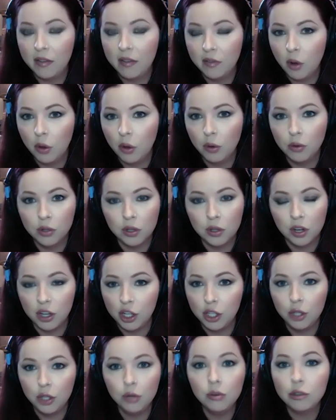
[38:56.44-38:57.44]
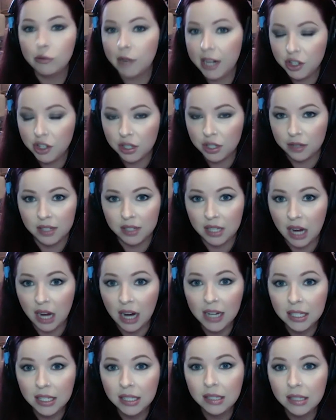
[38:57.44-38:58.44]
all those huge ranges of
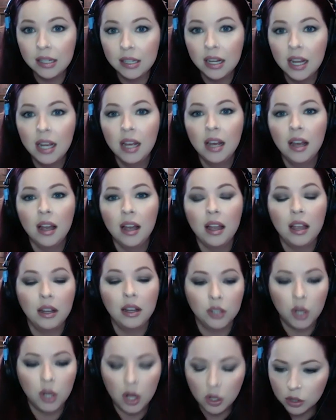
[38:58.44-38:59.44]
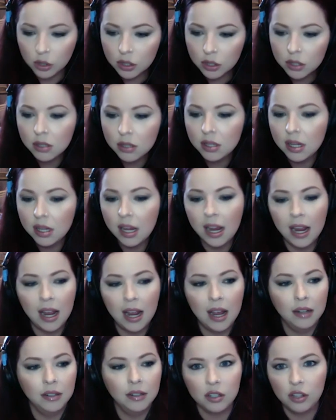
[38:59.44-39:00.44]
sizes and colors,
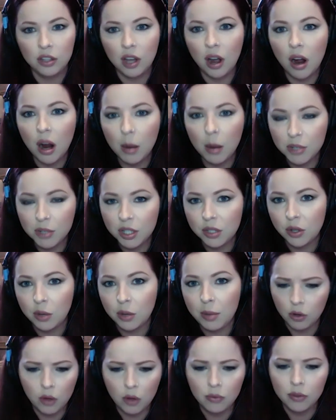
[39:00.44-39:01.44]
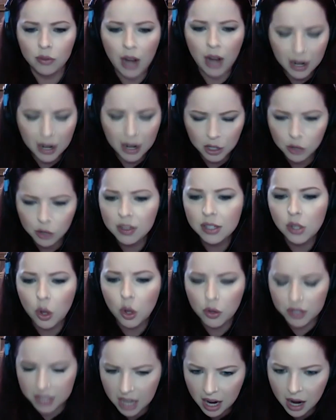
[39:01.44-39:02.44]
and the options are amazing. They're adding new things
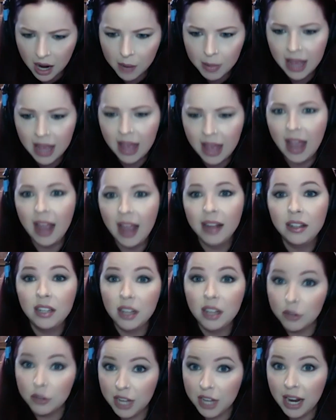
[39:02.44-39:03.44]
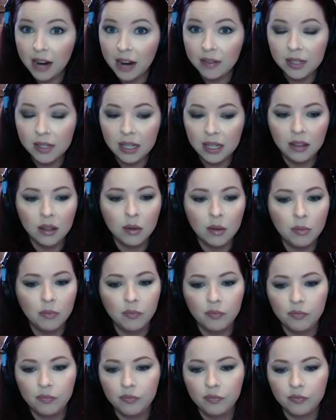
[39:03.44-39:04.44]
all the time. And the other day I've seen
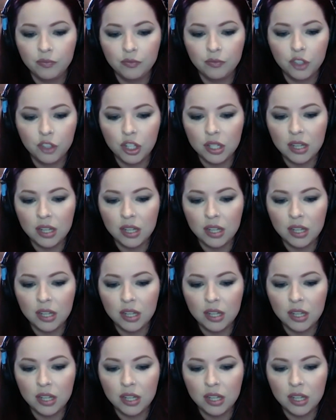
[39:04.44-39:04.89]
them just